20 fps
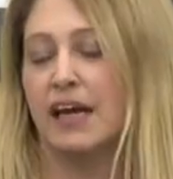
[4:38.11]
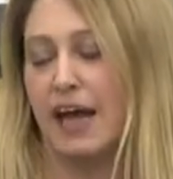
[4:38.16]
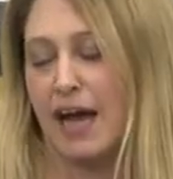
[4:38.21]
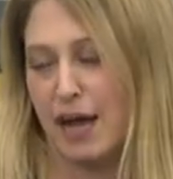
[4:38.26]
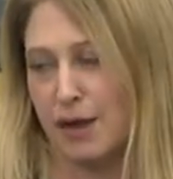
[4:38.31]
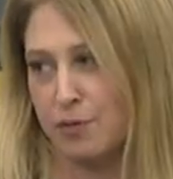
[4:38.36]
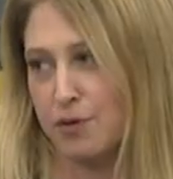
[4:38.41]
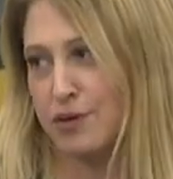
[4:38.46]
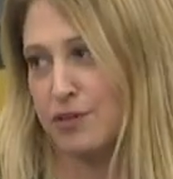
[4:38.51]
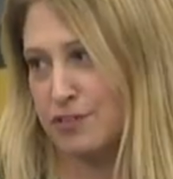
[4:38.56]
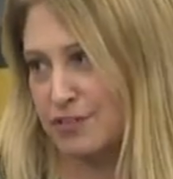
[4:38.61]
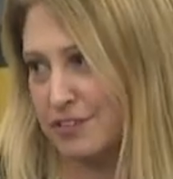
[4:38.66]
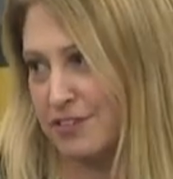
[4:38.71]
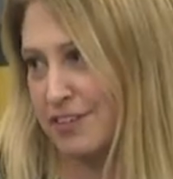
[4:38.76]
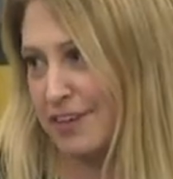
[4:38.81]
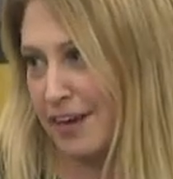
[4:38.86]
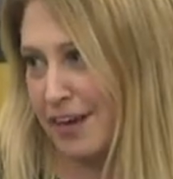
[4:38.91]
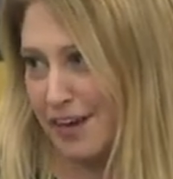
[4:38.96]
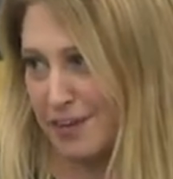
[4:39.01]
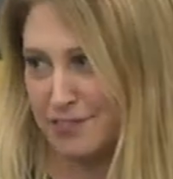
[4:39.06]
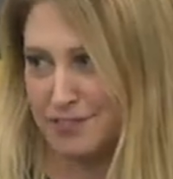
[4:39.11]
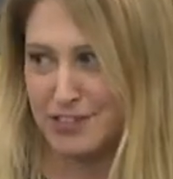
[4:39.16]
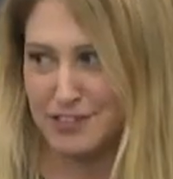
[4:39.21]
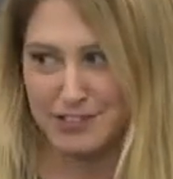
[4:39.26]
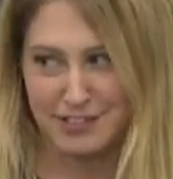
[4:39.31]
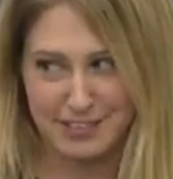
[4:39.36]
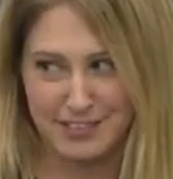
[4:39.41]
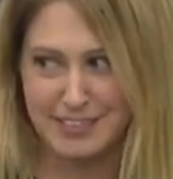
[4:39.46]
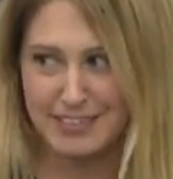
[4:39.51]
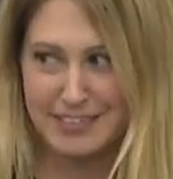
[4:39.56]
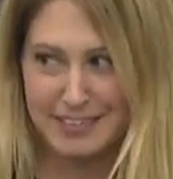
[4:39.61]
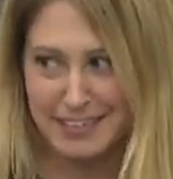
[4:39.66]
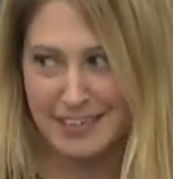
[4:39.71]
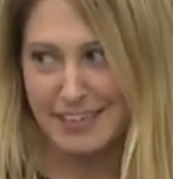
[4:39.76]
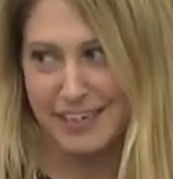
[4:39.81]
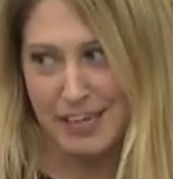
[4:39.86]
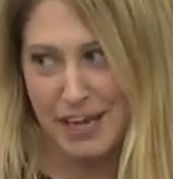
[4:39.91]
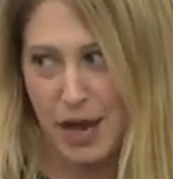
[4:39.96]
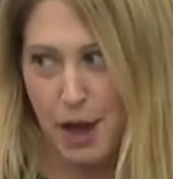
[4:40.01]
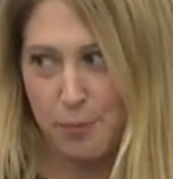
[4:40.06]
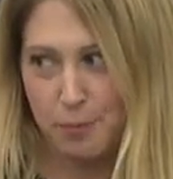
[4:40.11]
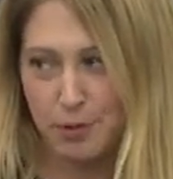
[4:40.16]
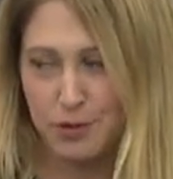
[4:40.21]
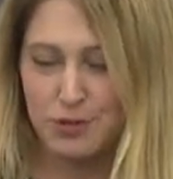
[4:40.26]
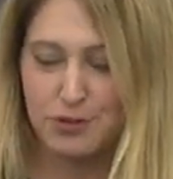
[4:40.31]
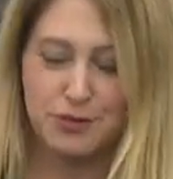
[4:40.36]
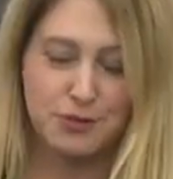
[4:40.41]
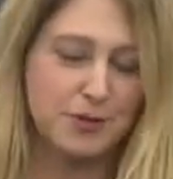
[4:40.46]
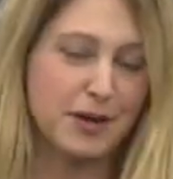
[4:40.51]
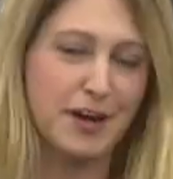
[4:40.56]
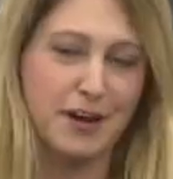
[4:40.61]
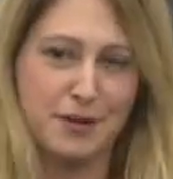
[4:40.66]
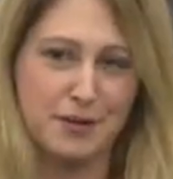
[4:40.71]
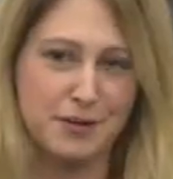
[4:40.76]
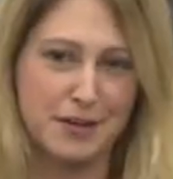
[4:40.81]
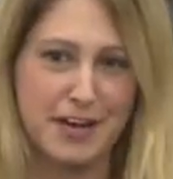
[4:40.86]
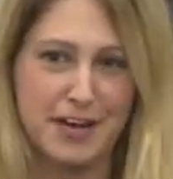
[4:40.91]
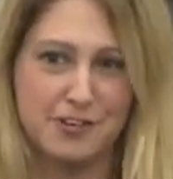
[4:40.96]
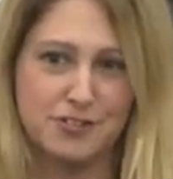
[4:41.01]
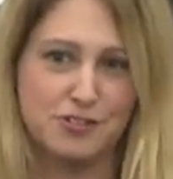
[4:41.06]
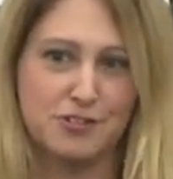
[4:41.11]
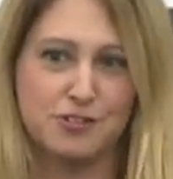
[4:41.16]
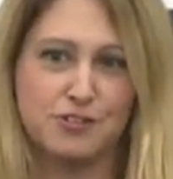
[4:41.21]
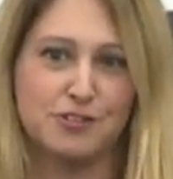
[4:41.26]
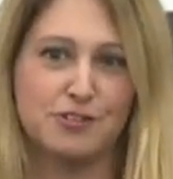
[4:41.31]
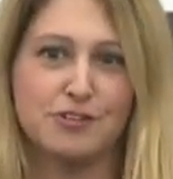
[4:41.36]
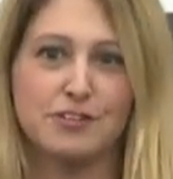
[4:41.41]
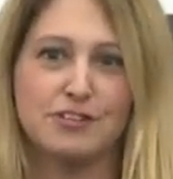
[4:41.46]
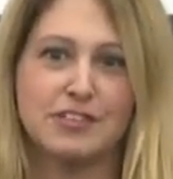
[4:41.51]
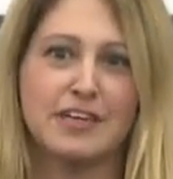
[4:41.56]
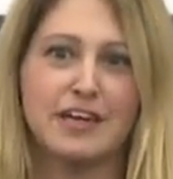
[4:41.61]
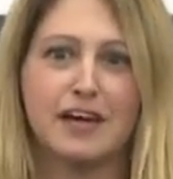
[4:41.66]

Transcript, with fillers: I was obviously a Purdue Aero and Astro student.